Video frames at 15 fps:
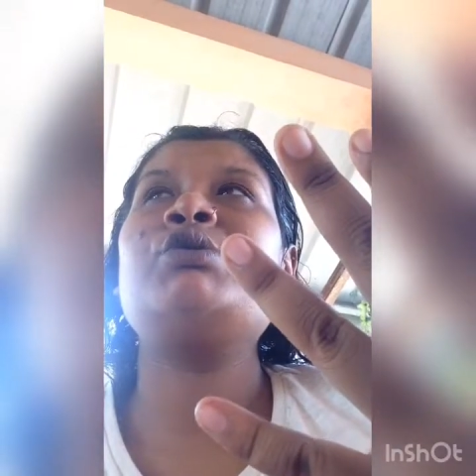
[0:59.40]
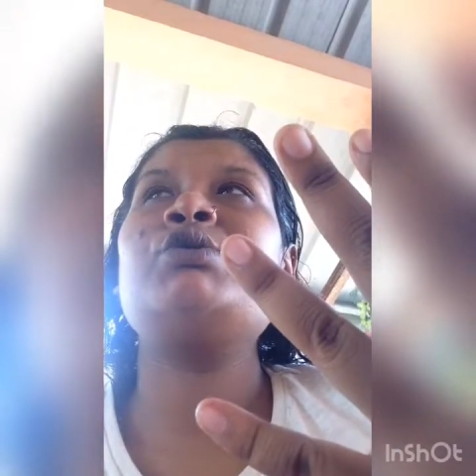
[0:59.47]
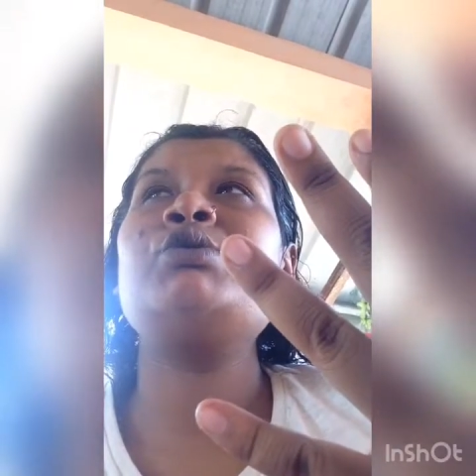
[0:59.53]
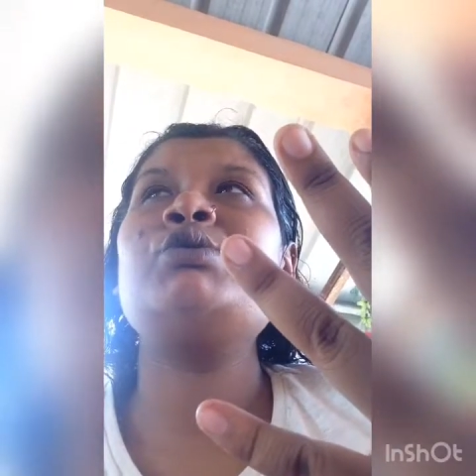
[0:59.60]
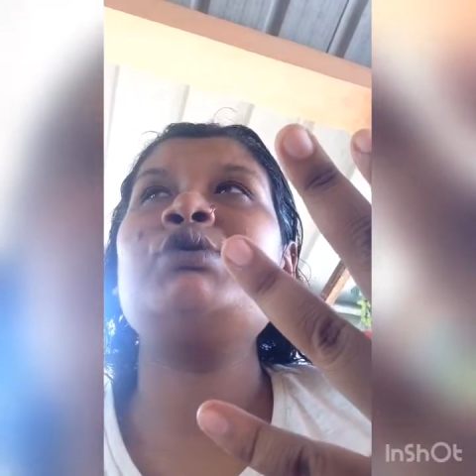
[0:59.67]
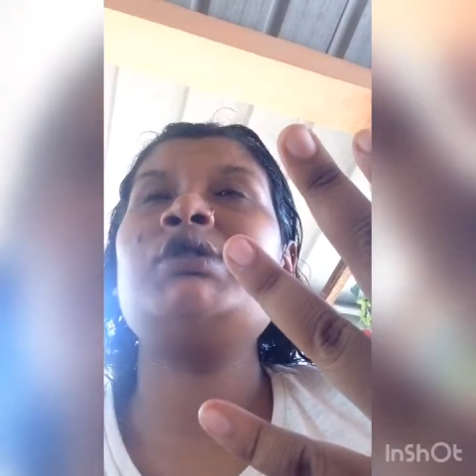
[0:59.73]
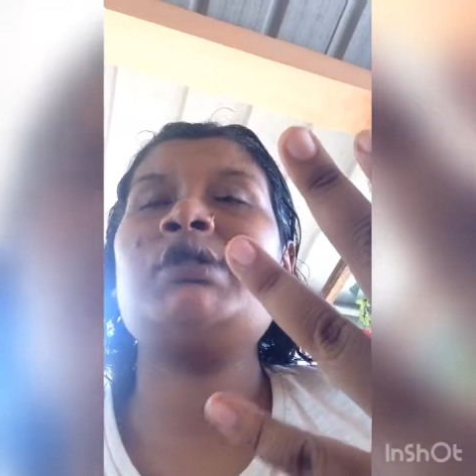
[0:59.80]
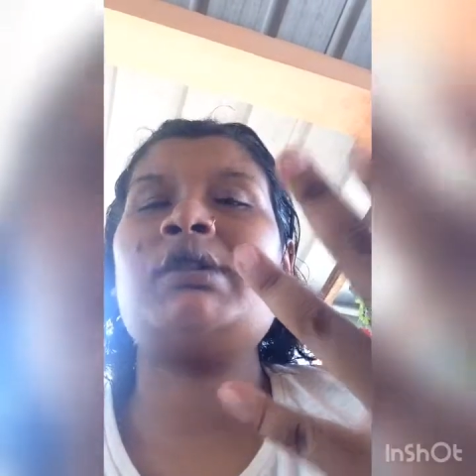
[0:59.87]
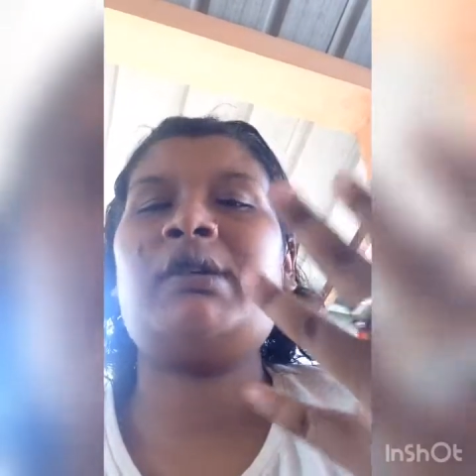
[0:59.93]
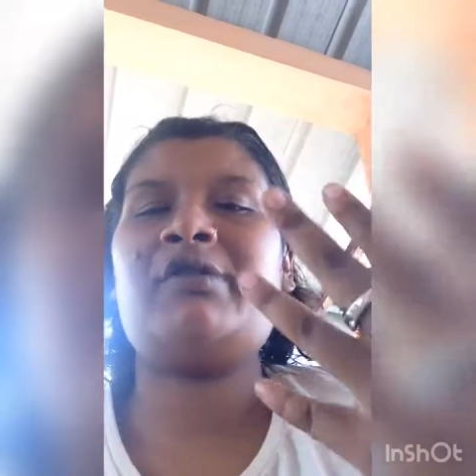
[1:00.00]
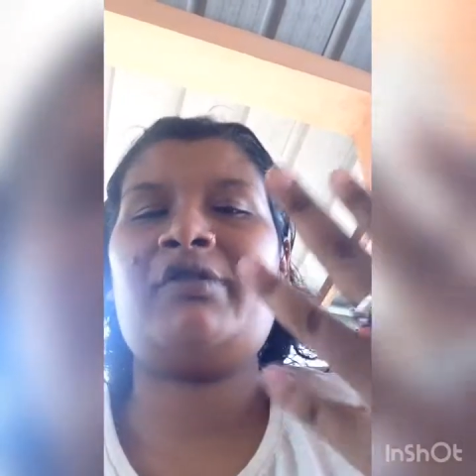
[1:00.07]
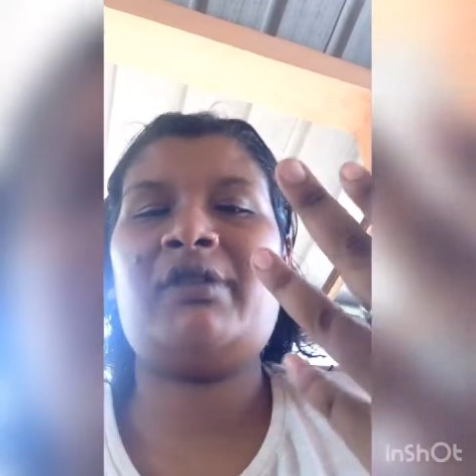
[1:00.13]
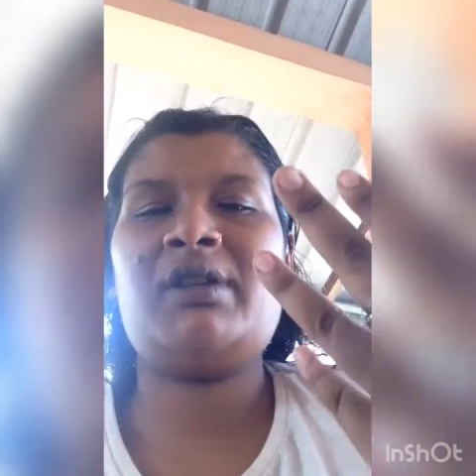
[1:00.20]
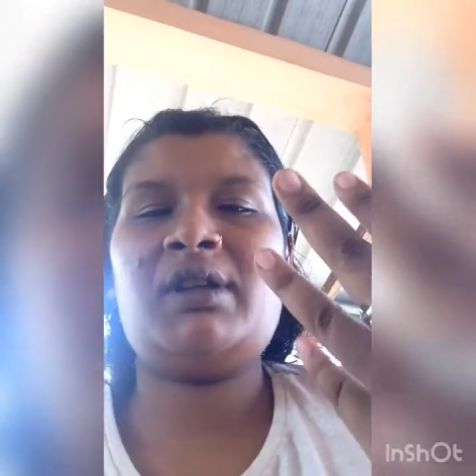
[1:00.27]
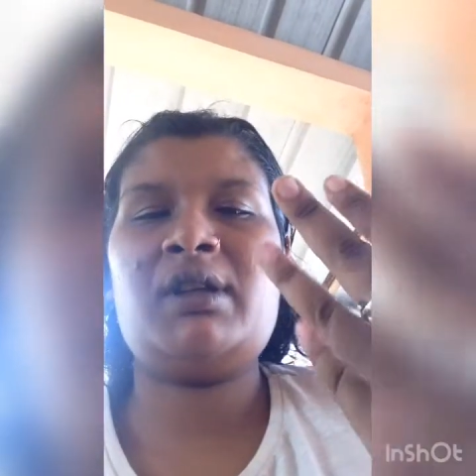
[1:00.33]
do
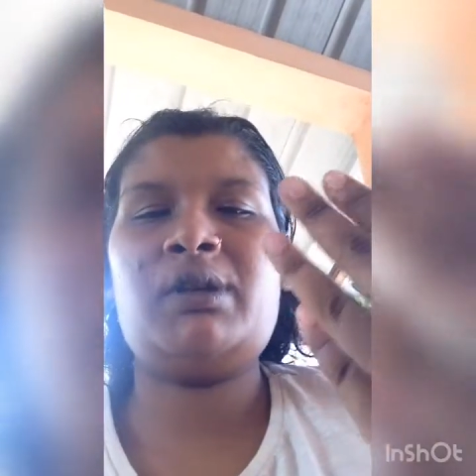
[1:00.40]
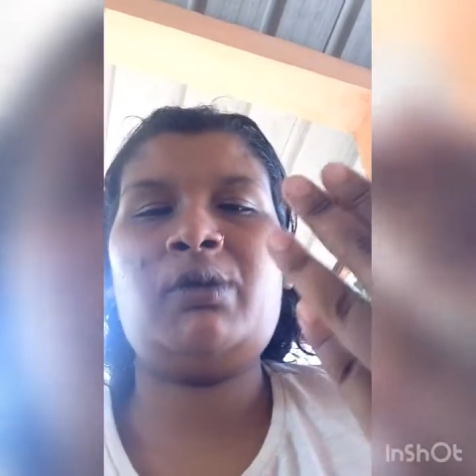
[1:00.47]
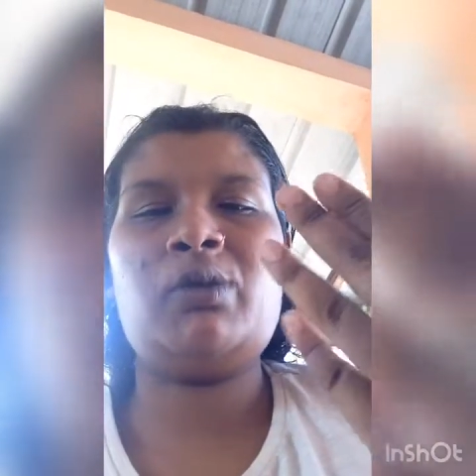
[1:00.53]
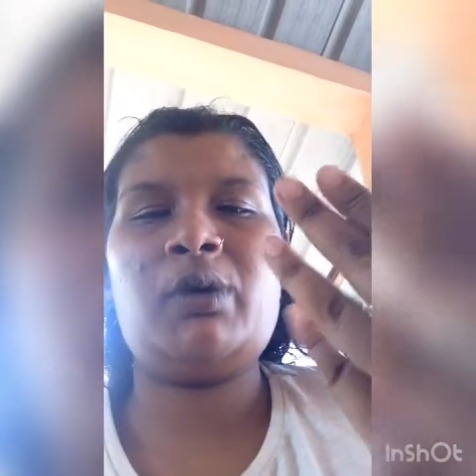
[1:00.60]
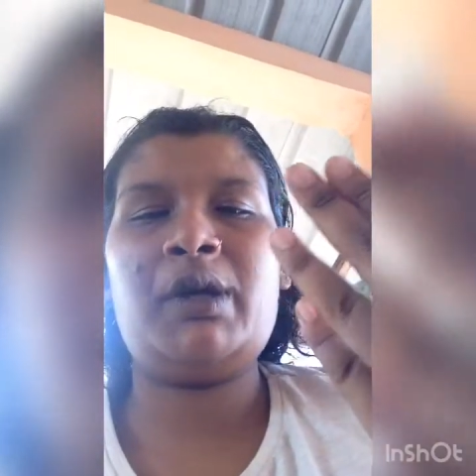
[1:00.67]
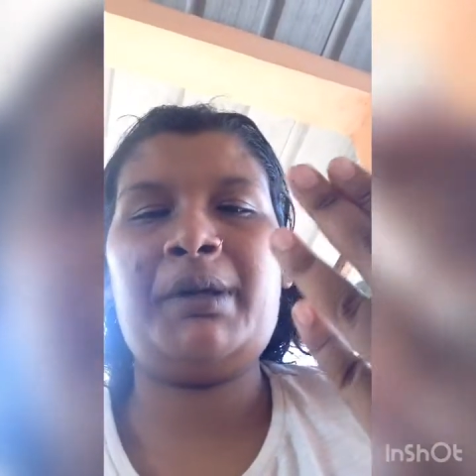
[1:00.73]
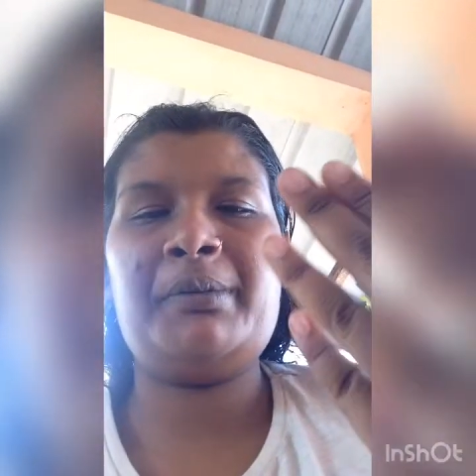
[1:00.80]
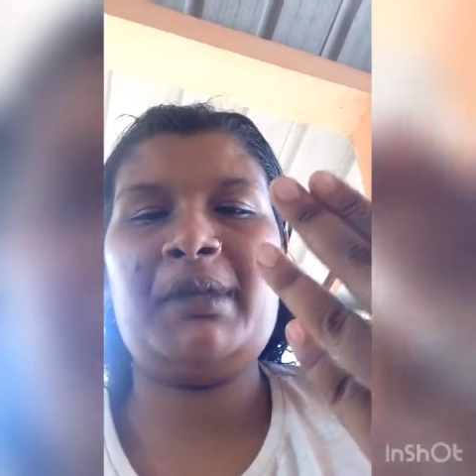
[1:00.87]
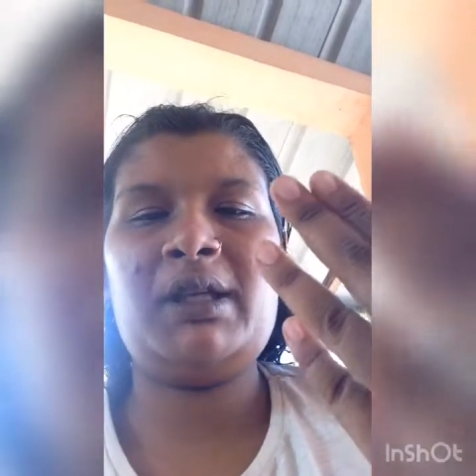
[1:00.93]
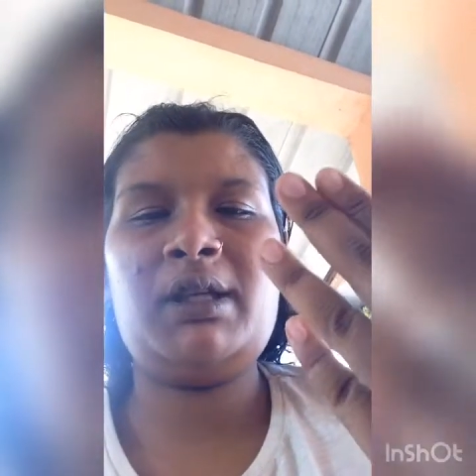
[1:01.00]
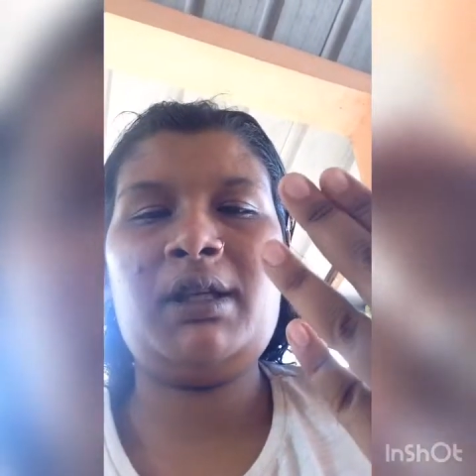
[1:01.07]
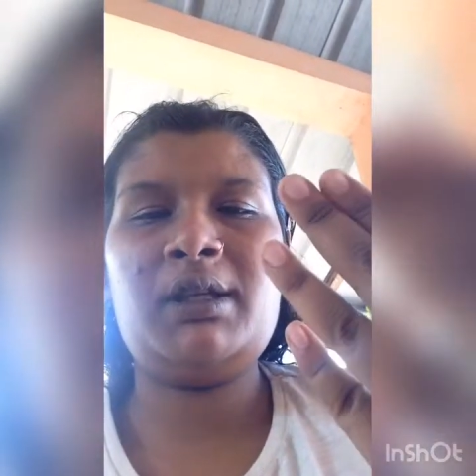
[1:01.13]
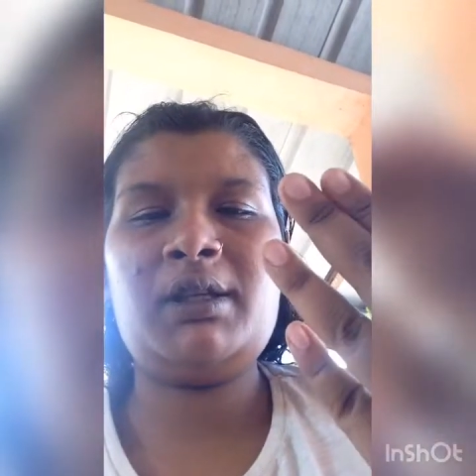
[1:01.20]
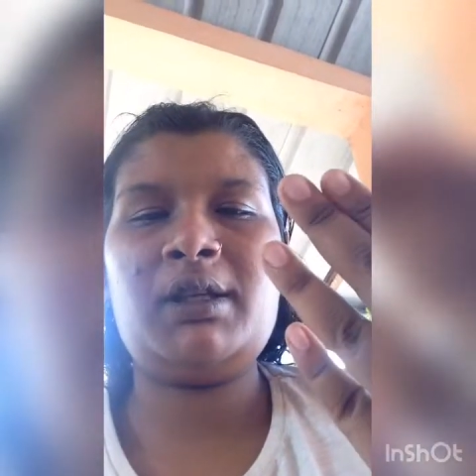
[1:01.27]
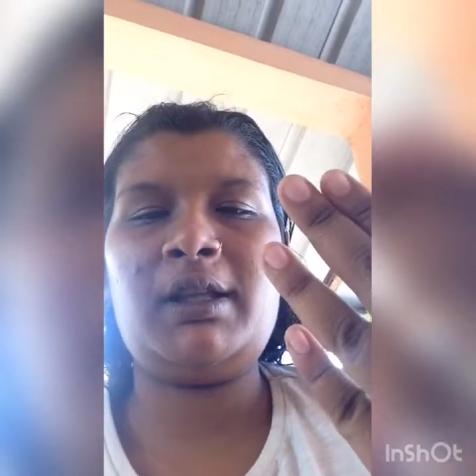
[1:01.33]
stuff to annoy me